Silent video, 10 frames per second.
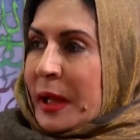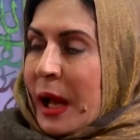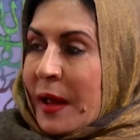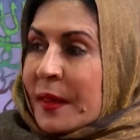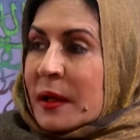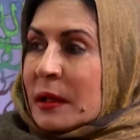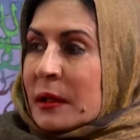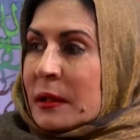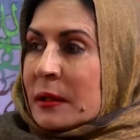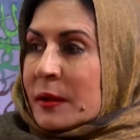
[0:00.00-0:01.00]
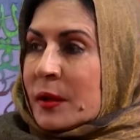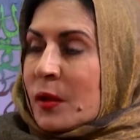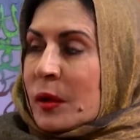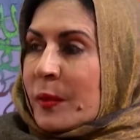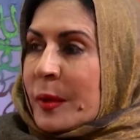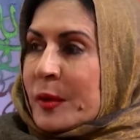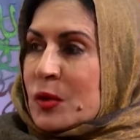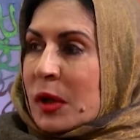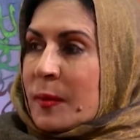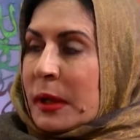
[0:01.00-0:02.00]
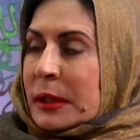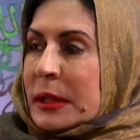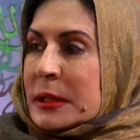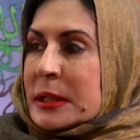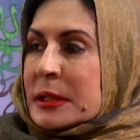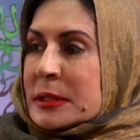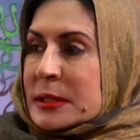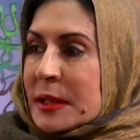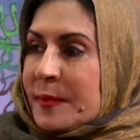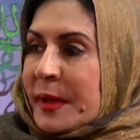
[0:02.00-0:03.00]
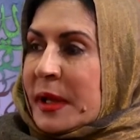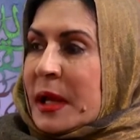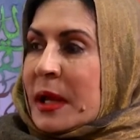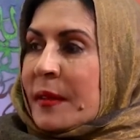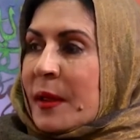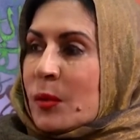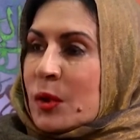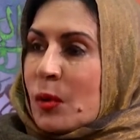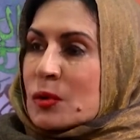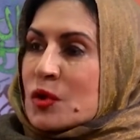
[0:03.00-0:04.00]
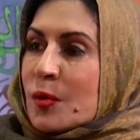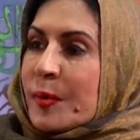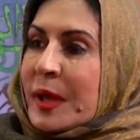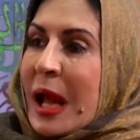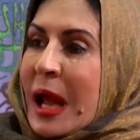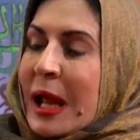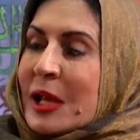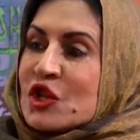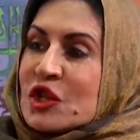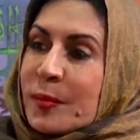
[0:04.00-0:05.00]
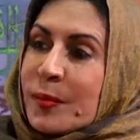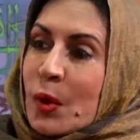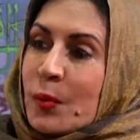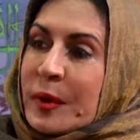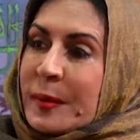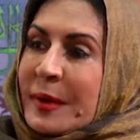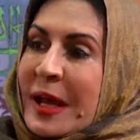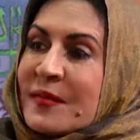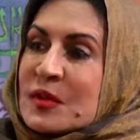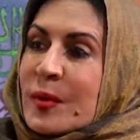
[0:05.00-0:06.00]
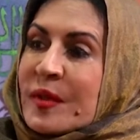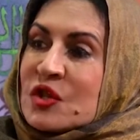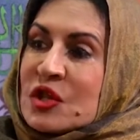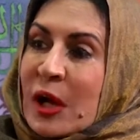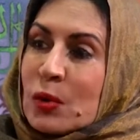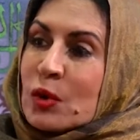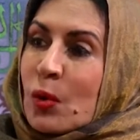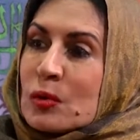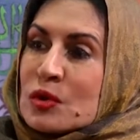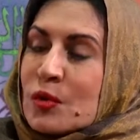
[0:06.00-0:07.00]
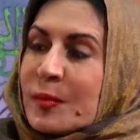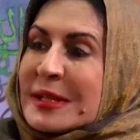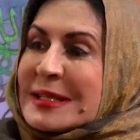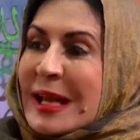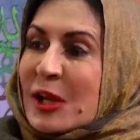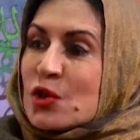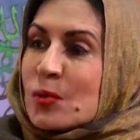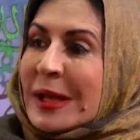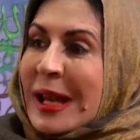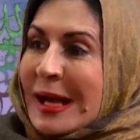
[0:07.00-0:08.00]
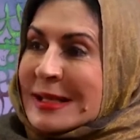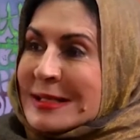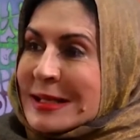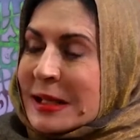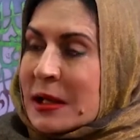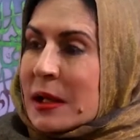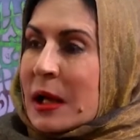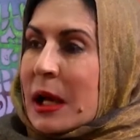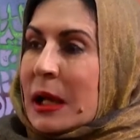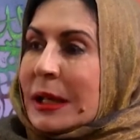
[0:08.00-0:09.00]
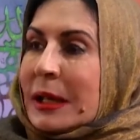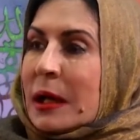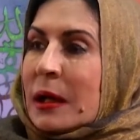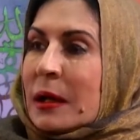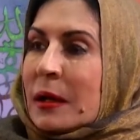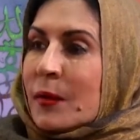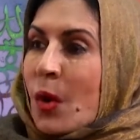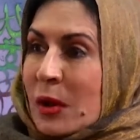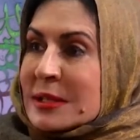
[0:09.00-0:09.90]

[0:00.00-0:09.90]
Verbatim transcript: other, uh, you know, when we talk about eating, sleeping, there would also be age inappropriate behaviors where the child could mm. also be sexualizing uh, non